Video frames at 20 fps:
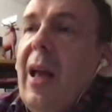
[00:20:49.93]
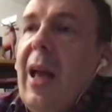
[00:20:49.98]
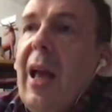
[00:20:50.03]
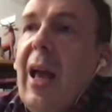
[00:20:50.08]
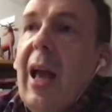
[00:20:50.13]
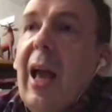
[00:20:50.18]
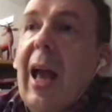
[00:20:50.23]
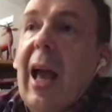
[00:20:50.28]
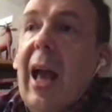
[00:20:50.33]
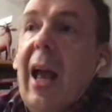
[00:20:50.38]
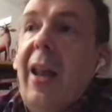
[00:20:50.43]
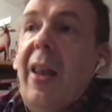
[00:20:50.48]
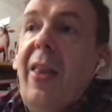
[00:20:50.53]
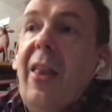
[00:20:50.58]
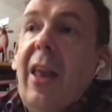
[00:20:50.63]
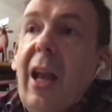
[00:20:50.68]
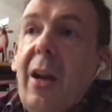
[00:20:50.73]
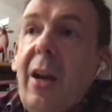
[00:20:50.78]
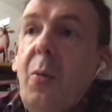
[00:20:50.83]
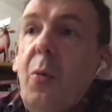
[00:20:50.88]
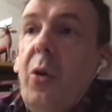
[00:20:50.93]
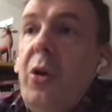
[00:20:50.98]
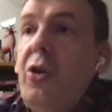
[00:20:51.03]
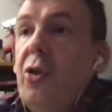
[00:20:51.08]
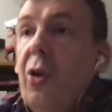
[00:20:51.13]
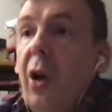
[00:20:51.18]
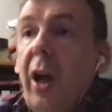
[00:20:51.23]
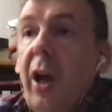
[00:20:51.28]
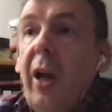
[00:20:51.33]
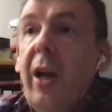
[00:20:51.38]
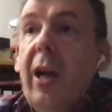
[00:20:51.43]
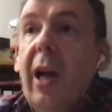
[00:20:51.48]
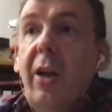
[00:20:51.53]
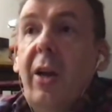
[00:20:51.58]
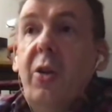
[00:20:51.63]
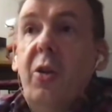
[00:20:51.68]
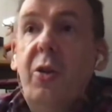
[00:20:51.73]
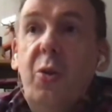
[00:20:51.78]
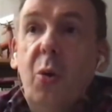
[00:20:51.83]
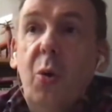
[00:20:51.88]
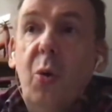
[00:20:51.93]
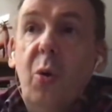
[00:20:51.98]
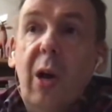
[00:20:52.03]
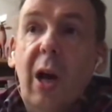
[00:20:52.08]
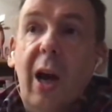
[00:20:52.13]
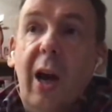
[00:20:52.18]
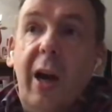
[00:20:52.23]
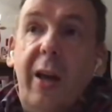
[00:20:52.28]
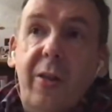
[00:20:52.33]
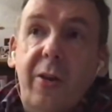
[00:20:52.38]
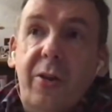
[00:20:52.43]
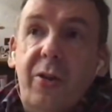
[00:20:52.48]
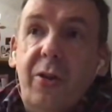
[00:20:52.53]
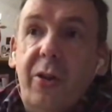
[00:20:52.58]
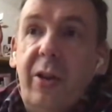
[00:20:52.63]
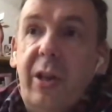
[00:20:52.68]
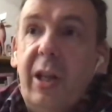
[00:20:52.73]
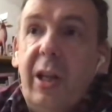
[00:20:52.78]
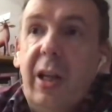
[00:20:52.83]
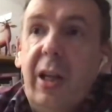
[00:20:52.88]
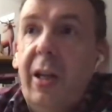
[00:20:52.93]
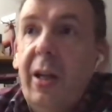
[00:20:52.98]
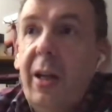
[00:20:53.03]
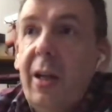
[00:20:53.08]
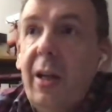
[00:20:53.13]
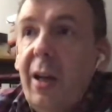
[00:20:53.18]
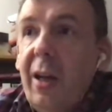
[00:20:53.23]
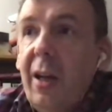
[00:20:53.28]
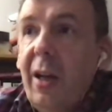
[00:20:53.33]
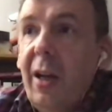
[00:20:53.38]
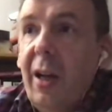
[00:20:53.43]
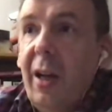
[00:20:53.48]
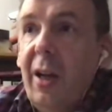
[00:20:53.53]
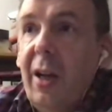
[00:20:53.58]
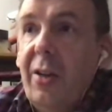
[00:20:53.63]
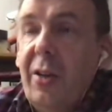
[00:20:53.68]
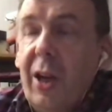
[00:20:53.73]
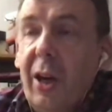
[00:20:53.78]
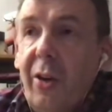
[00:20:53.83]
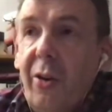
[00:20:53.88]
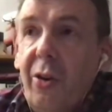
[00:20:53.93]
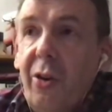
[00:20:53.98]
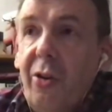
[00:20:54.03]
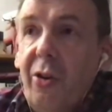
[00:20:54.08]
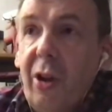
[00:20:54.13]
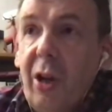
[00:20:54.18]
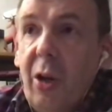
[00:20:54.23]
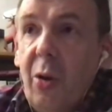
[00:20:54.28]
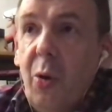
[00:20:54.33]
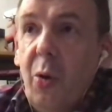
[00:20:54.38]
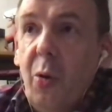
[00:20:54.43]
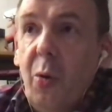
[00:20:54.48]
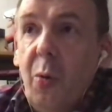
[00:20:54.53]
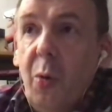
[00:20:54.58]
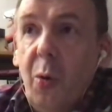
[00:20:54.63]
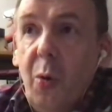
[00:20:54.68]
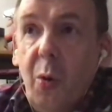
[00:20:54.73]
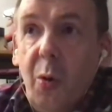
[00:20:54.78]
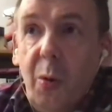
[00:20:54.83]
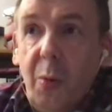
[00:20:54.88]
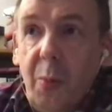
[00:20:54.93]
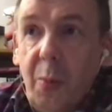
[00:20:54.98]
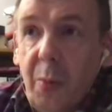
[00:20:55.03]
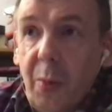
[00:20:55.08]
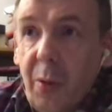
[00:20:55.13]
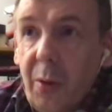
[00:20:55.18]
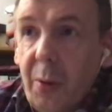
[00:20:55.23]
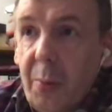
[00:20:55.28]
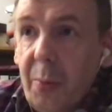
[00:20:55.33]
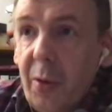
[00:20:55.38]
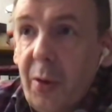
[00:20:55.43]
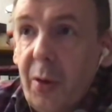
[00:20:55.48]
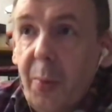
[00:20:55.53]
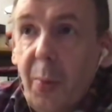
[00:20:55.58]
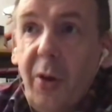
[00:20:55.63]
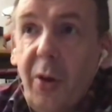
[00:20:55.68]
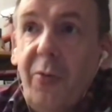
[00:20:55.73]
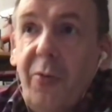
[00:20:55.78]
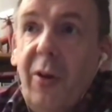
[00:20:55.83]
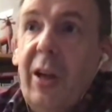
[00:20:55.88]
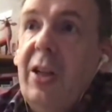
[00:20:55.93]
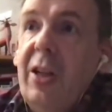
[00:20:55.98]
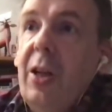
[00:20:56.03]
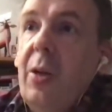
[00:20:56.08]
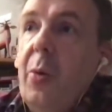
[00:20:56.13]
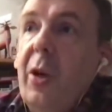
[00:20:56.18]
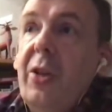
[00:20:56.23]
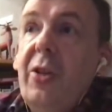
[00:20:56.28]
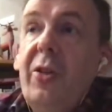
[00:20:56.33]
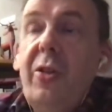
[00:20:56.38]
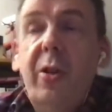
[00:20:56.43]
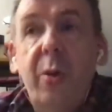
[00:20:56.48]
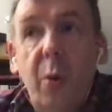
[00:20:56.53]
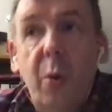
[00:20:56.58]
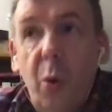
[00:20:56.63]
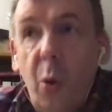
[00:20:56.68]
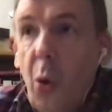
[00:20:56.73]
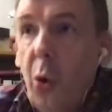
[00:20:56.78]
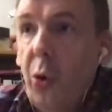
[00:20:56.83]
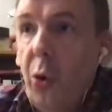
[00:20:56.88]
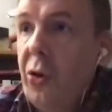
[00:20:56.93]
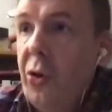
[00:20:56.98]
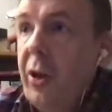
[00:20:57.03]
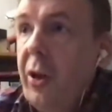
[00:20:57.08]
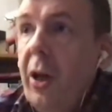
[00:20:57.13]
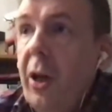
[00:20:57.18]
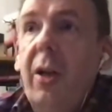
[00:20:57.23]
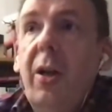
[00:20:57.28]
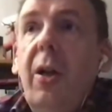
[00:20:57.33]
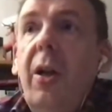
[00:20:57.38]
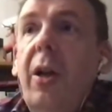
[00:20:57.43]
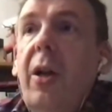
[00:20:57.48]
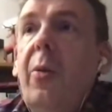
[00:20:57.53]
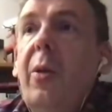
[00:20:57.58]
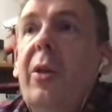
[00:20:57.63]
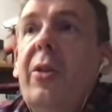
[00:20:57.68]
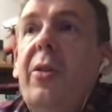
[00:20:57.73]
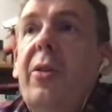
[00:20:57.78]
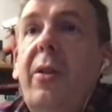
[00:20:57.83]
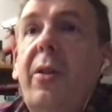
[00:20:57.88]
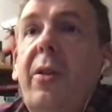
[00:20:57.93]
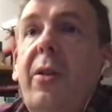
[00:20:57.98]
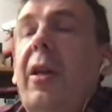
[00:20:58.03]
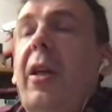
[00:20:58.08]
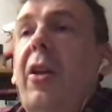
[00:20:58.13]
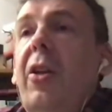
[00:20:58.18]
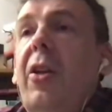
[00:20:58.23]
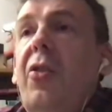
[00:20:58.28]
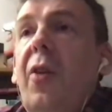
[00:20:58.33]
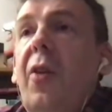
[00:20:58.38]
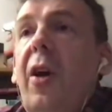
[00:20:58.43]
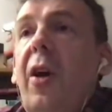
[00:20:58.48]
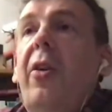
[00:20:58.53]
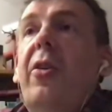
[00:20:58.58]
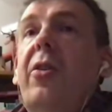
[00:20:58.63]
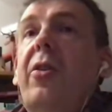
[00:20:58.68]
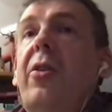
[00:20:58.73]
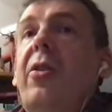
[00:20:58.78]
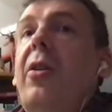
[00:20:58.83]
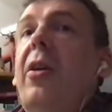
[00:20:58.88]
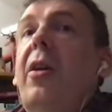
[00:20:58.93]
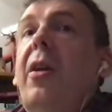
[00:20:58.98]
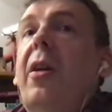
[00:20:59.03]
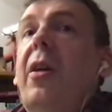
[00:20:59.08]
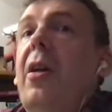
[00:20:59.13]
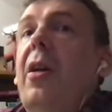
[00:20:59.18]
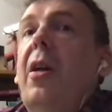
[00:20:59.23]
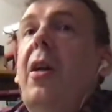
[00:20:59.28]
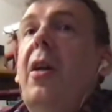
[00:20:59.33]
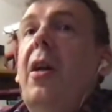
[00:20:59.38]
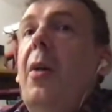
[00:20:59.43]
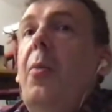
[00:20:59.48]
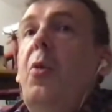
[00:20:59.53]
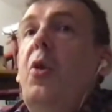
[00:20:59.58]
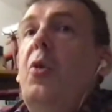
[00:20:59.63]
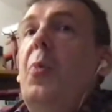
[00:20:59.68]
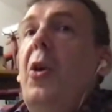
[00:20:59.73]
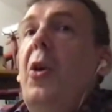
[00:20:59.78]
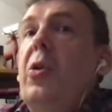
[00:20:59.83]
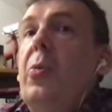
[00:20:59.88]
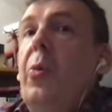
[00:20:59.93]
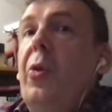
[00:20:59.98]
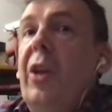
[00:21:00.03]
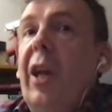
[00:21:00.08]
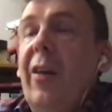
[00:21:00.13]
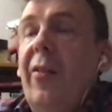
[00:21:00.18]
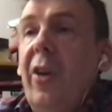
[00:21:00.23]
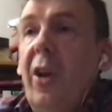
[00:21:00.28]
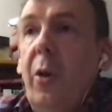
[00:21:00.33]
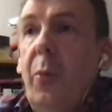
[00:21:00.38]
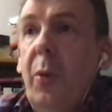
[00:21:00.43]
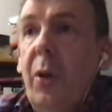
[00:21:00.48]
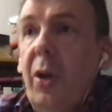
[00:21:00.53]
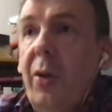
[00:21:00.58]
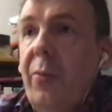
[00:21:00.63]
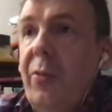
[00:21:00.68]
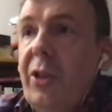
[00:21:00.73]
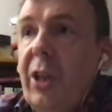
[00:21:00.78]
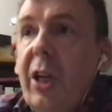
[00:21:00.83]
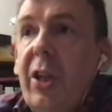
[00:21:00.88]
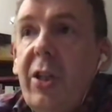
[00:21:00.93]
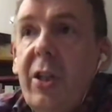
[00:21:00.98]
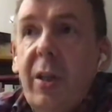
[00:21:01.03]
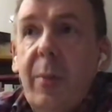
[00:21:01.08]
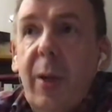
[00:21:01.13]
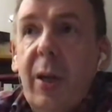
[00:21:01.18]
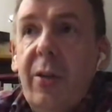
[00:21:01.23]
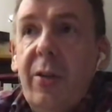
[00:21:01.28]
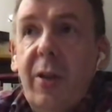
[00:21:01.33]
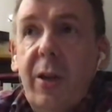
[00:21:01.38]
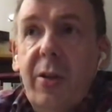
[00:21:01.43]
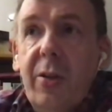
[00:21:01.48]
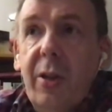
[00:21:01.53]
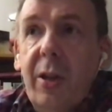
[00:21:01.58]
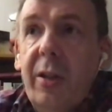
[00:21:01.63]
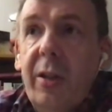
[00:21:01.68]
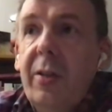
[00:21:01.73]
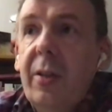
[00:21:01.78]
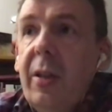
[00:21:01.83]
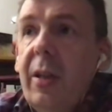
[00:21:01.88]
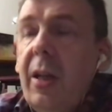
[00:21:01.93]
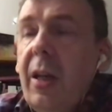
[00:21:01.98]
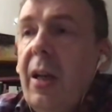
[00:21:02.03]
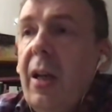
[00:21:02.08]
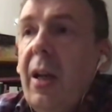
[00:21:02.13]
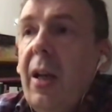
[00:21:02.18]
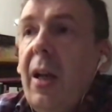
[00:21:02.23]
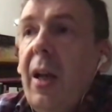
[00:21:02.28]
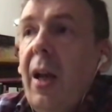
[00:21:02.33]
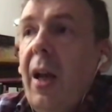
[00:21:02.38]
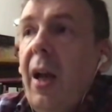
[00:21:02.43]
And then would try to talk either to the secretary or the boyfriend in question, or to the cardinal in question, in as far as it was possible to have an open conversation about such things.